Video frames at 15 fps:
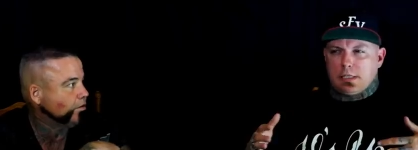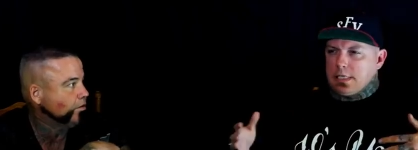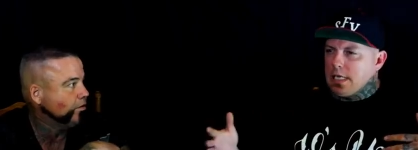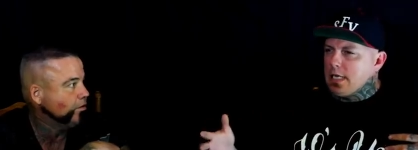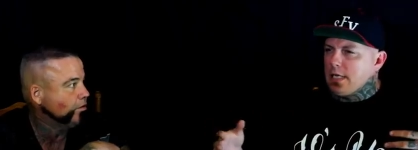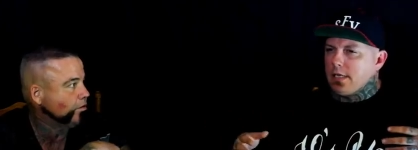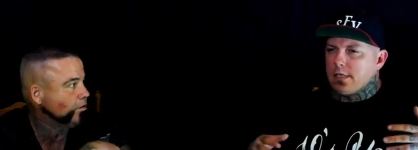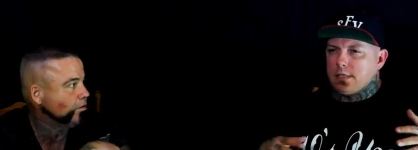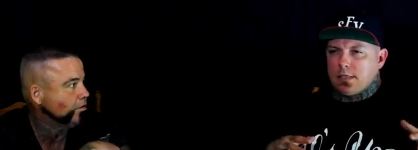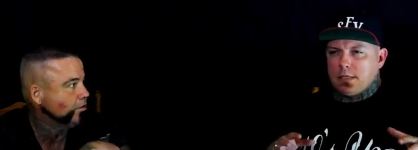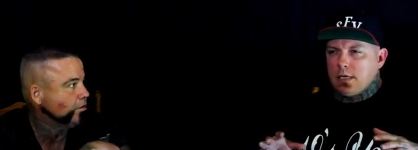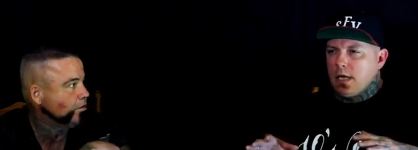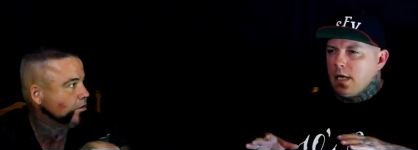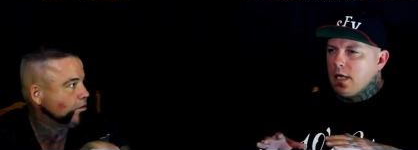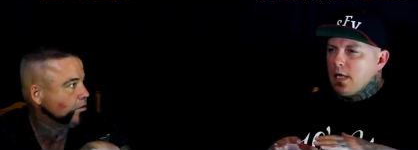Speaker 1: seeing
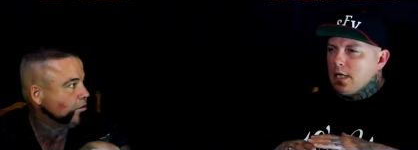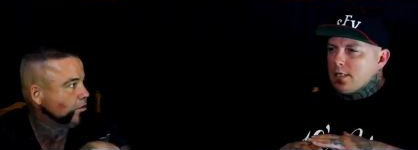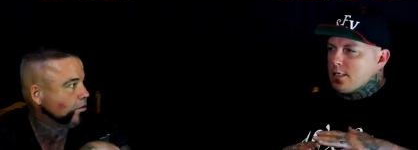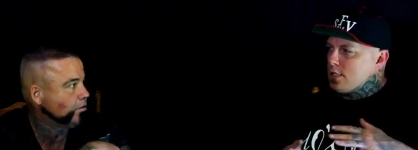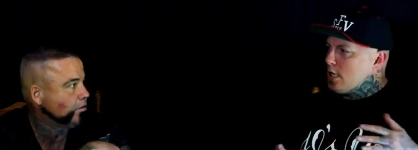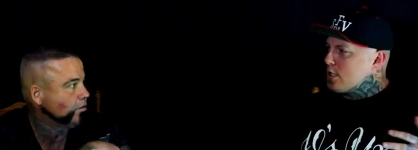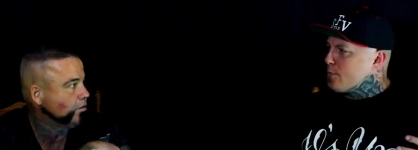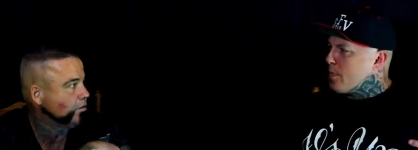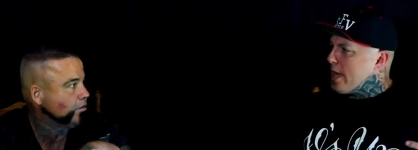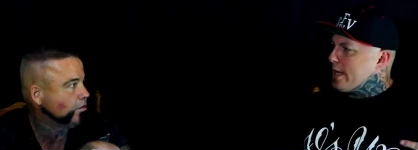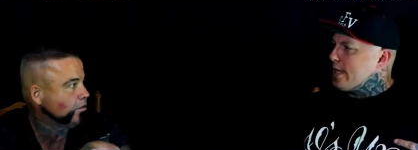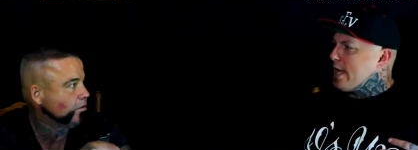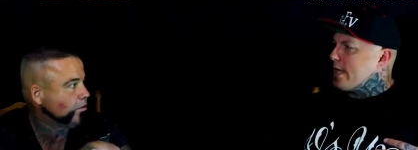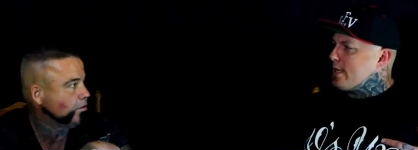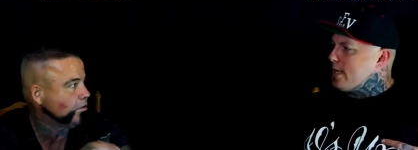this
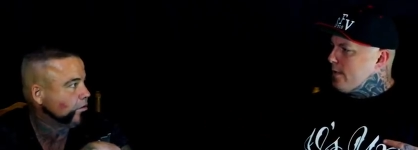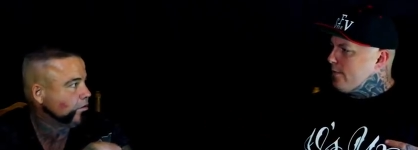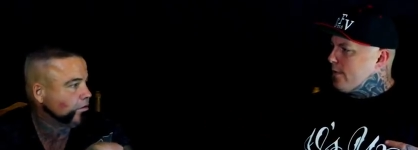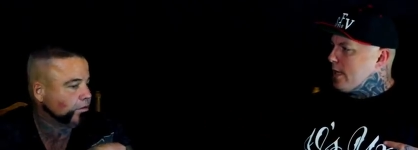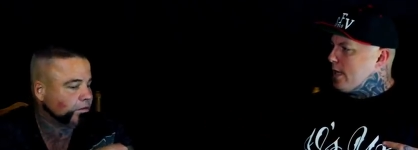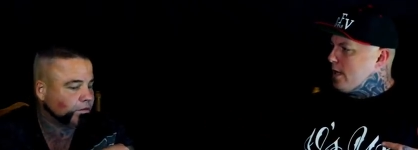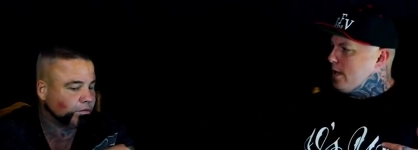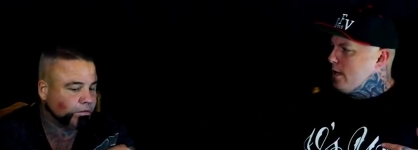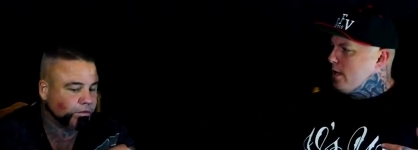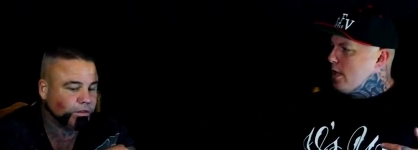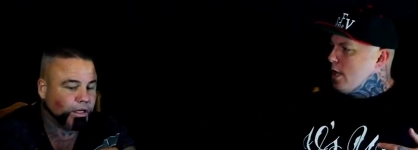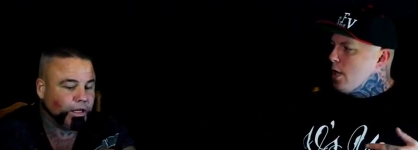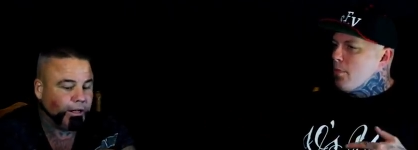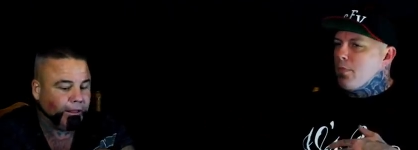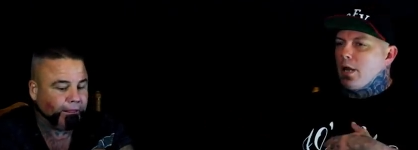suspect activity.
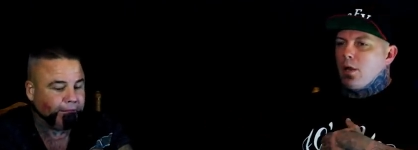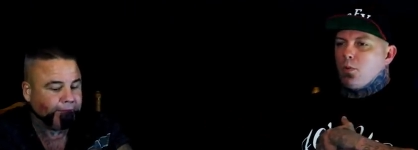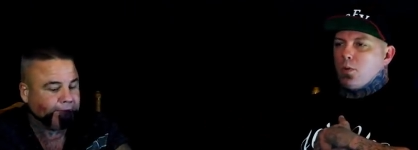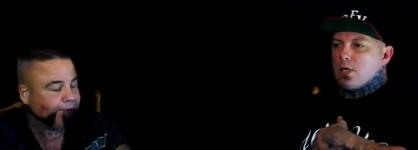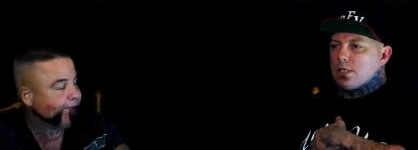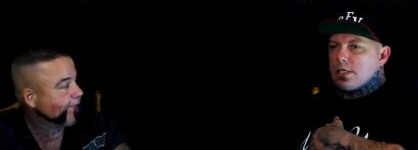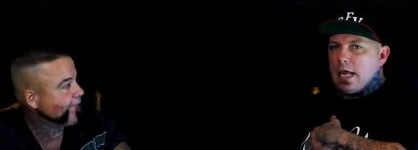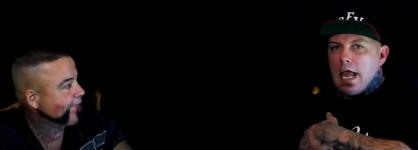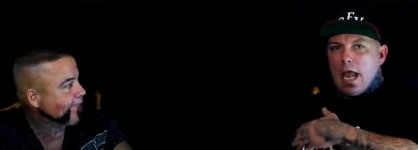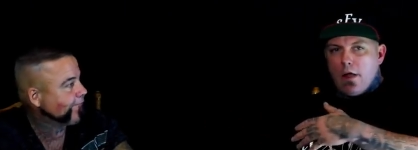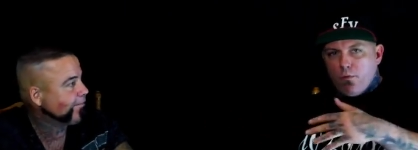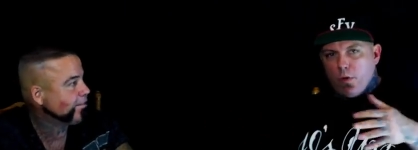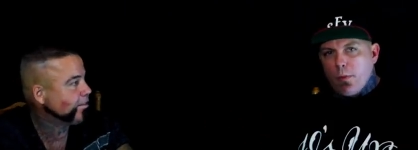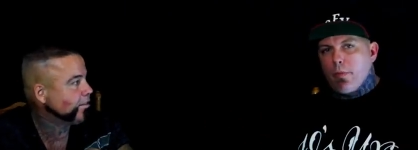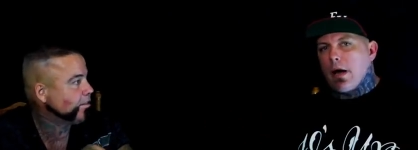Right. But it was
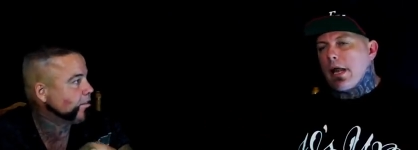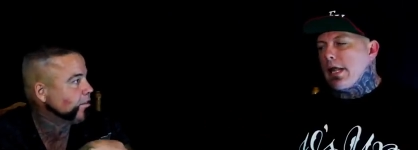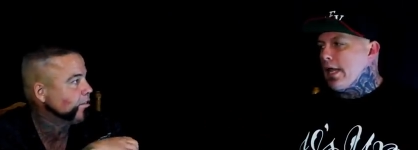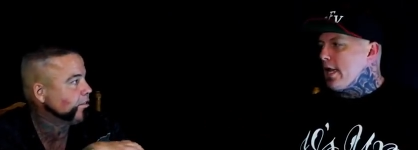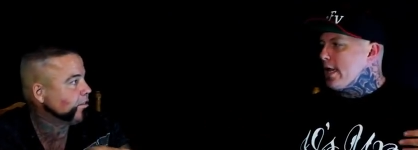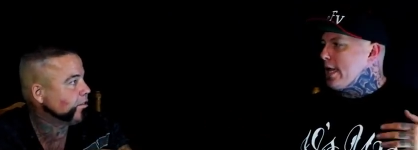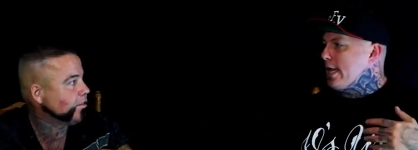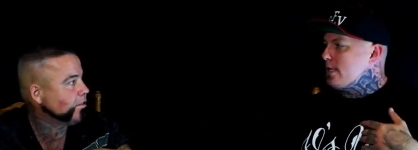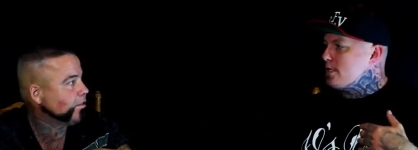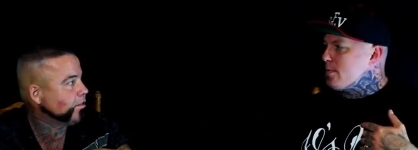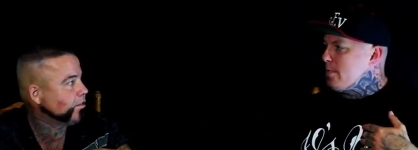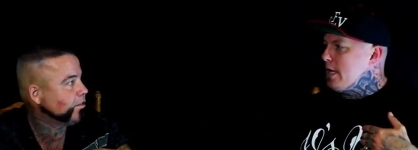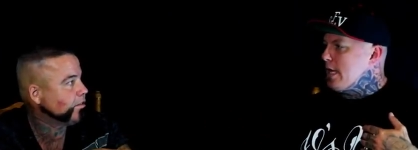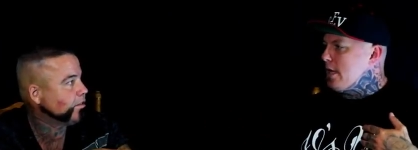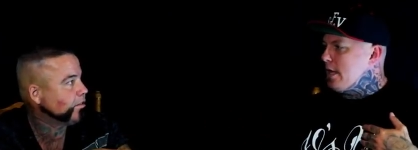everybody
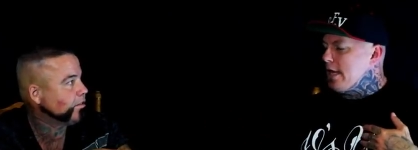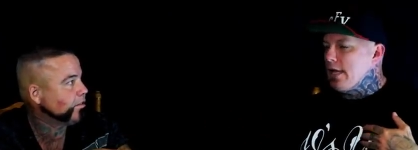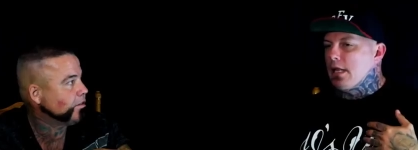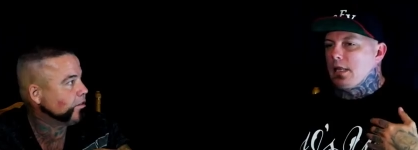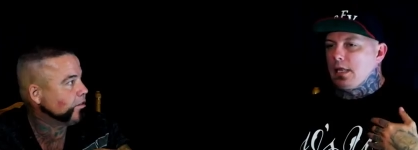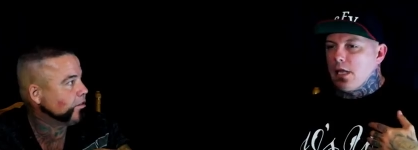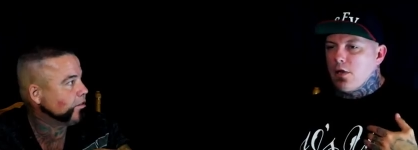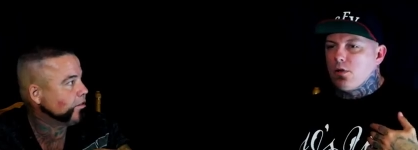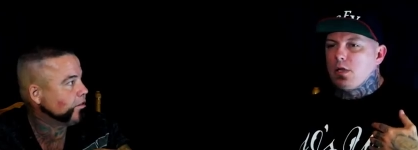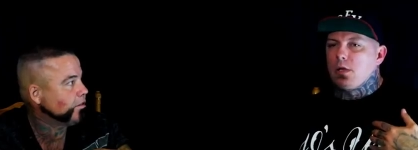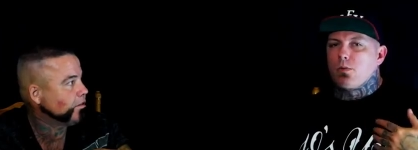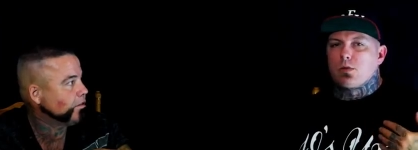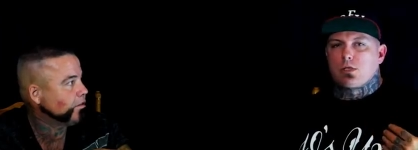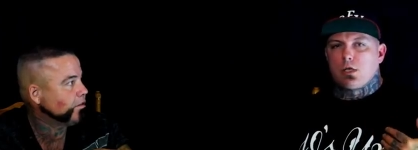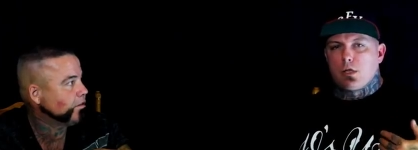against me, and it
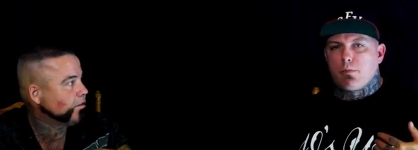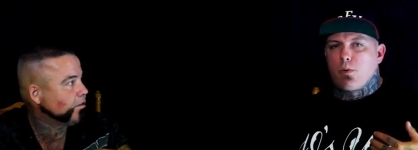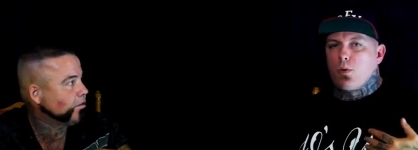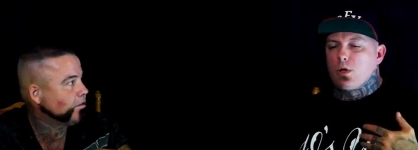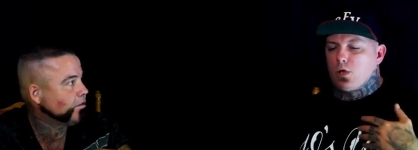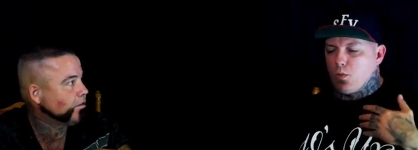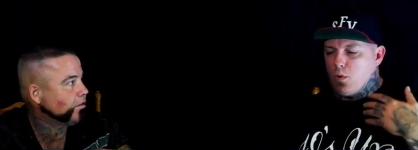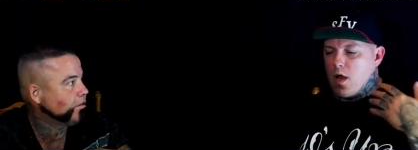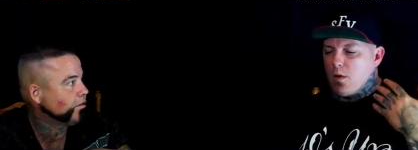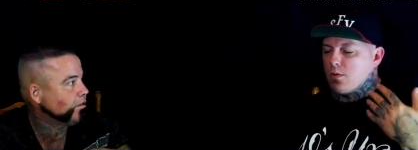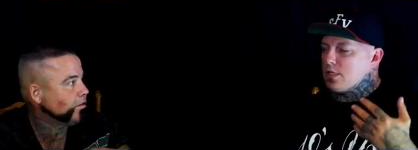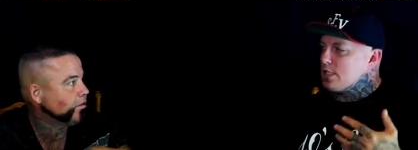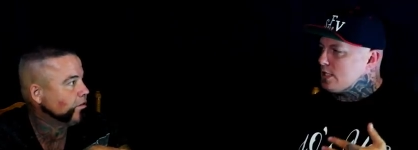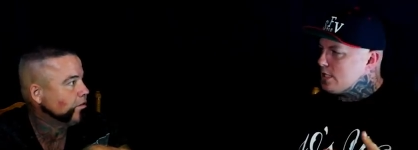literally was to the point to where I was